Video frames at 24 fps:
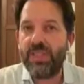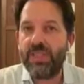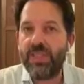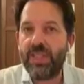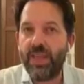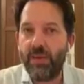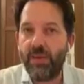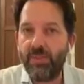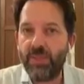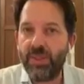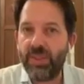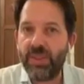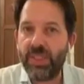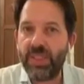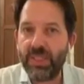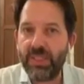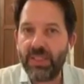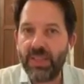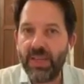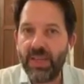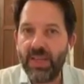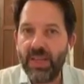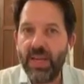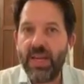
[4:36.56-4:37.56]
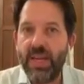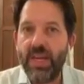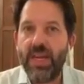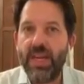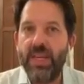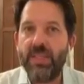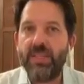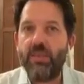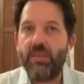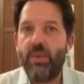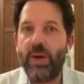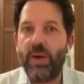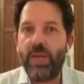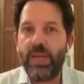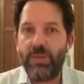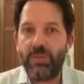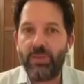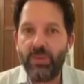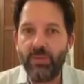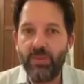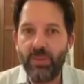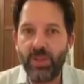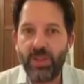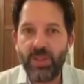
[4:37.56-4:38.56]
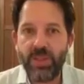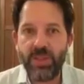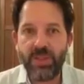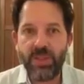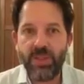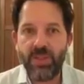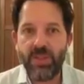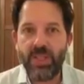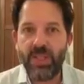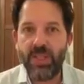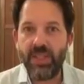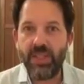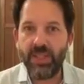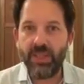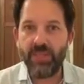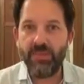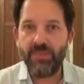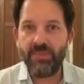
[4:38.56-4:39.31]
companies as a way to promote its agenda.